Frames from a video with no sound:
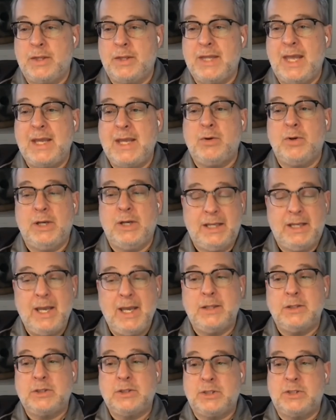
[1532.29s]
that they could,
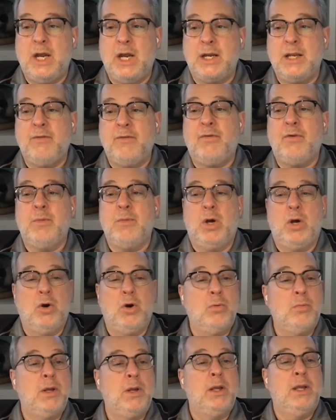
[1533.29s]
again, study from
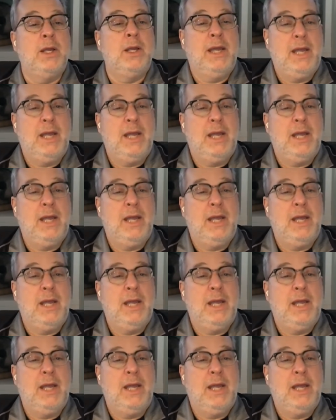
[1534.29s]
home